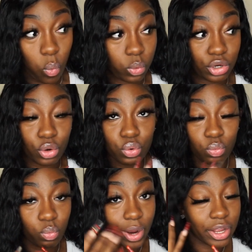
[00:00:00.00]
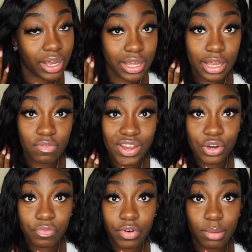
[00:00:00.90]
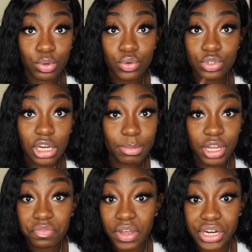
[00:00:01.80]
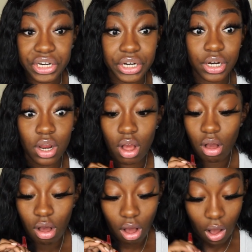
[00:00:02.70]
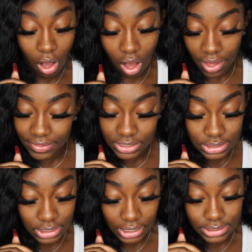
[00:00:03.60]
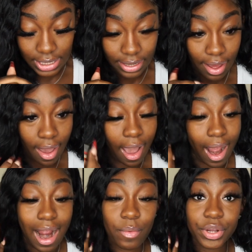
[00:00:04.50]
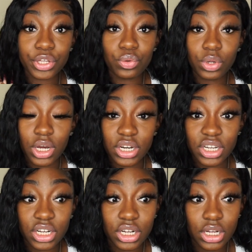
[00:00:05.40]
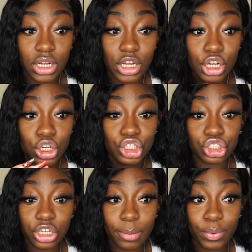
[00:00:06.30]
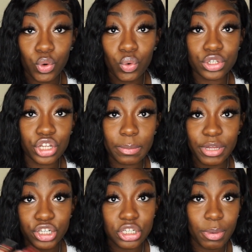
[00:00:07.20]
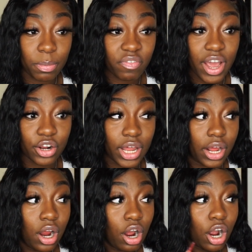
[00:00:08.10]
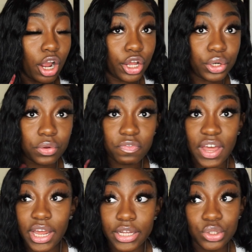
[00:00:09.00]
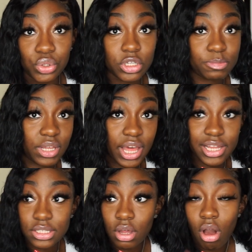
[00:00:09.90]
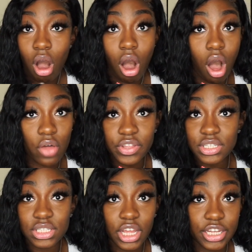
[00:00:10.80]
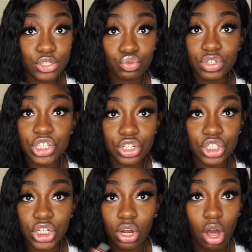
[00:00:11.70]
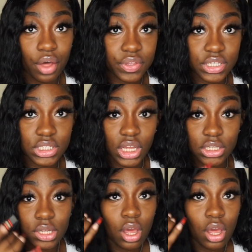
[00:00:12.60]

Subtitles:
You know, where are you going to get a vendor from? Who's going to be your vendor? All these things. Like, how are you going to ship? Who is going to be your shipping provider? Like, are you going to do FedEx, USPS? All these things, researching all these things.